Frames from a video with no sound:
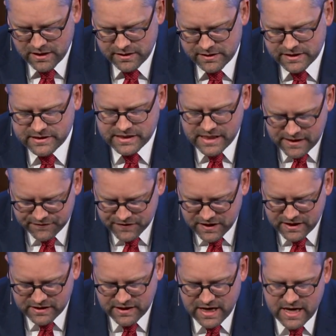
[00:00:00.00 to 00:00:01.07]
This
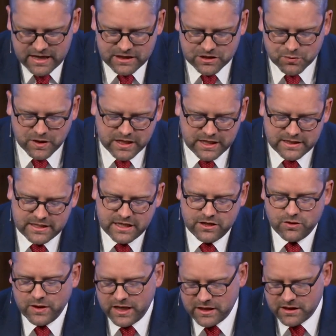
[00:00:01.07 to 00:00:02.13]
evening then, as we
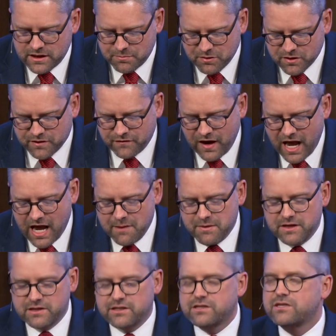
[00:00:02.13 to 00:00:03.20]
continue into the book of
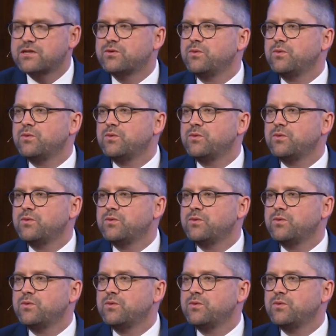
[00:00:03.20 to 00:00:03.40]
Amos,